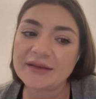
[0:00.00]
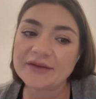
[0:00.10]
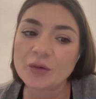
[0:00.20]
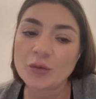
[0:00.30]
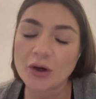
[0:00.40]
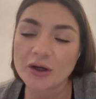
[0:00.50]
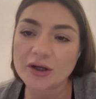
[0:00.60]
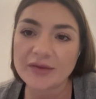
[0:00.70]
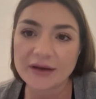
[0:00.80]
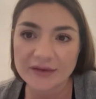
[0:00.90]
and it's a
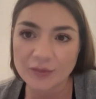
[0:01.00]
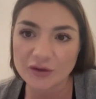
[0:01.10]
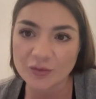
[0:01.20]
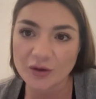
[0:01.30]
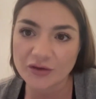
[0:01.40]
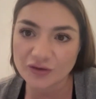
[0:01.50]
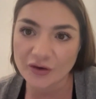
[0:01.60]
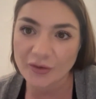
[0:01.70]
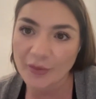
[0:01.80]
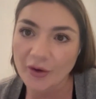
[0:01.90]
work that is much more
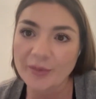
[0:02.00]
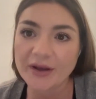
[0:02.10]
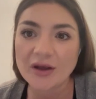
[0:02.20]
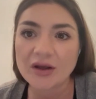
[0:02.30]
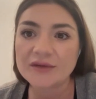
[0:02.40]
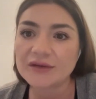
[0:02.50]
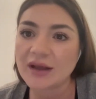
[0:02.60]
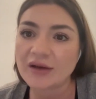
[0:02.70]
enjoyable because